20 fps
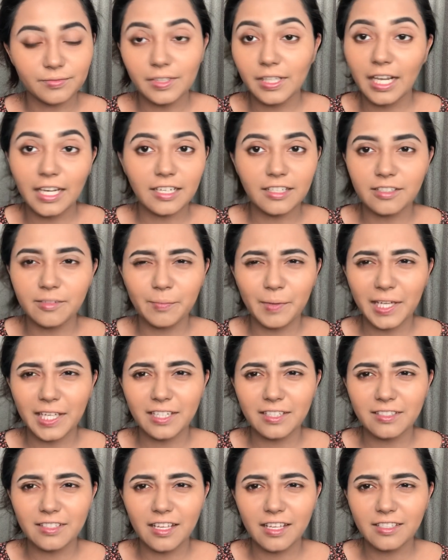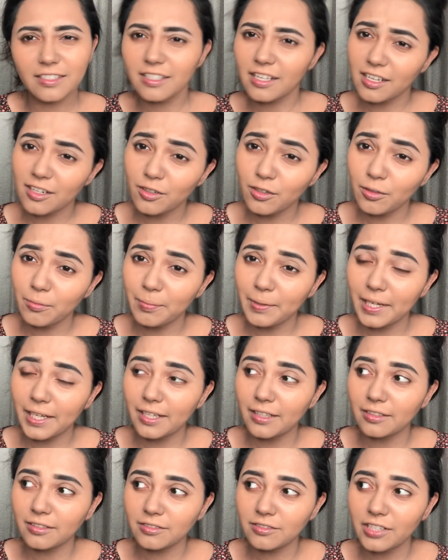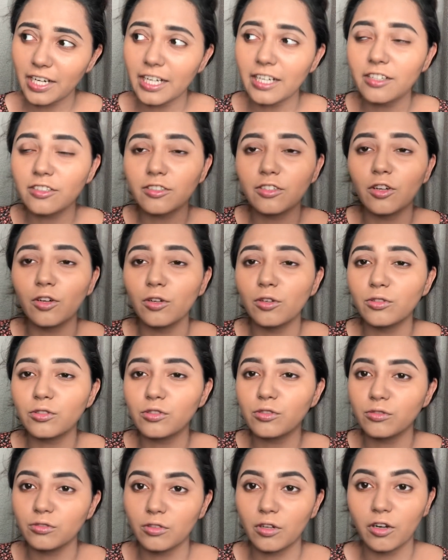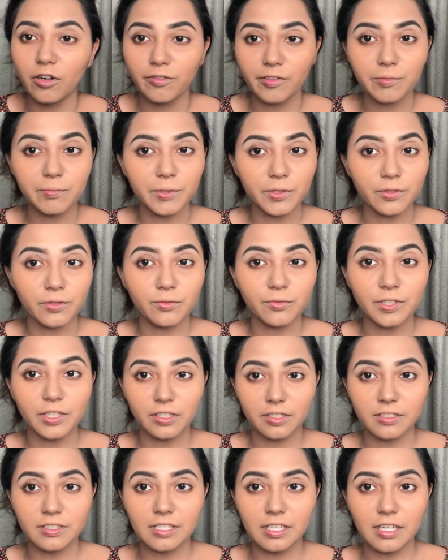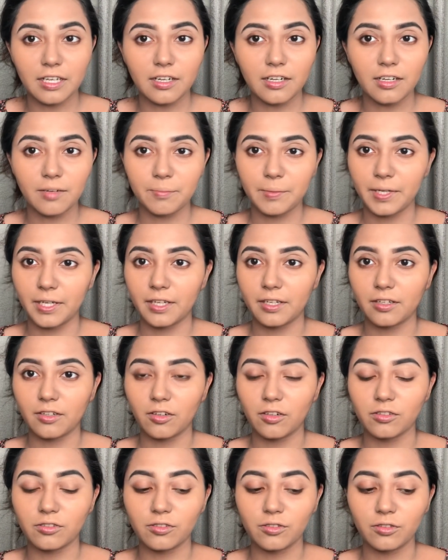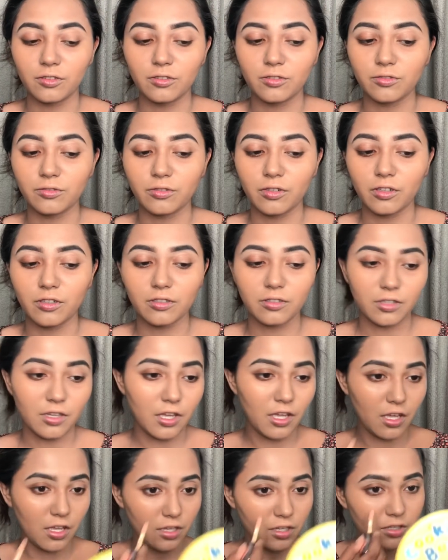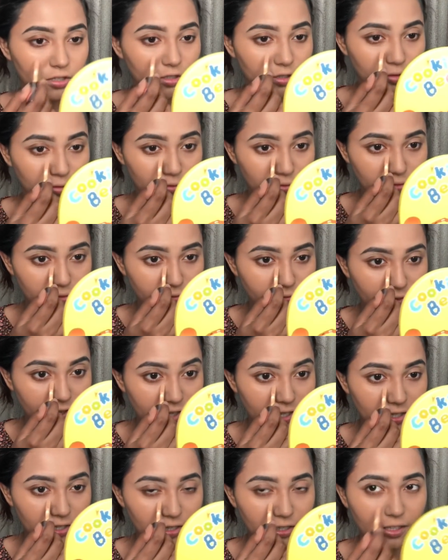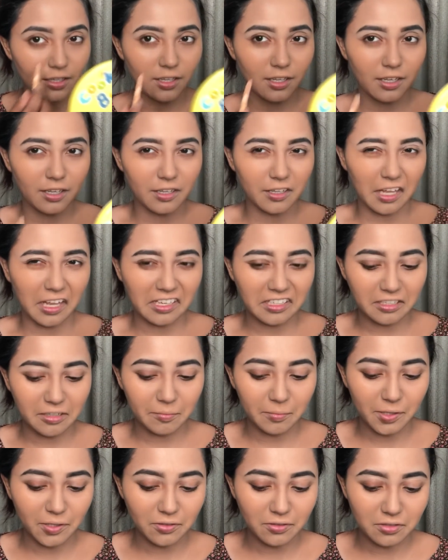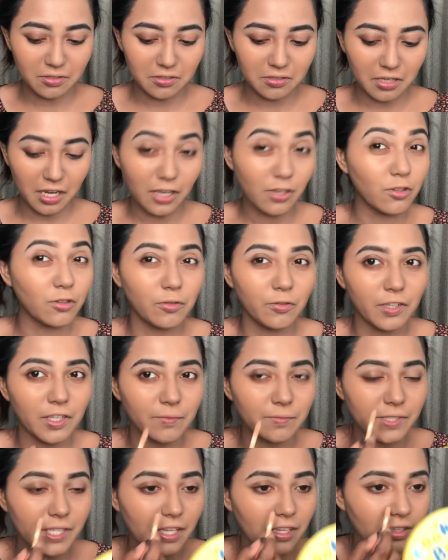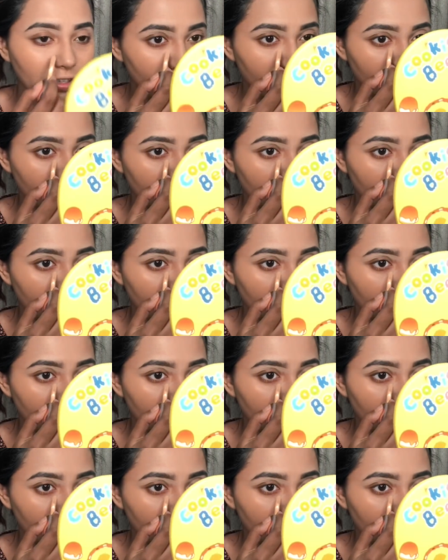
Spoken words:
That doesn't make any sense, I know, but try not to go too overboard with the concealer, but also do not use a light amount. I don't know what I'm saying.